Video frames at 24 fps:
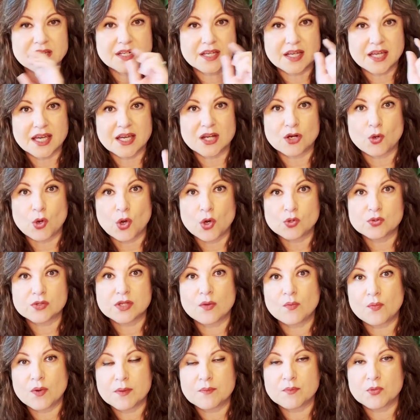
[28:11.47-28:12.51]
Again, only
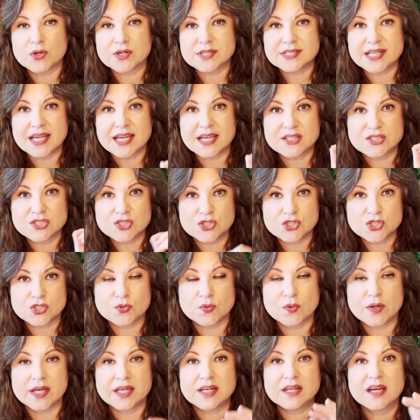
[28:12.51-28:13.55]
one more day to
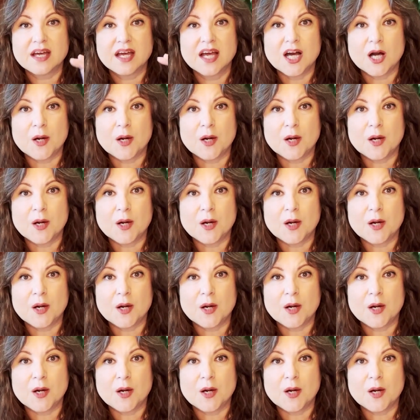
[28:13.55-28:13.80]
join.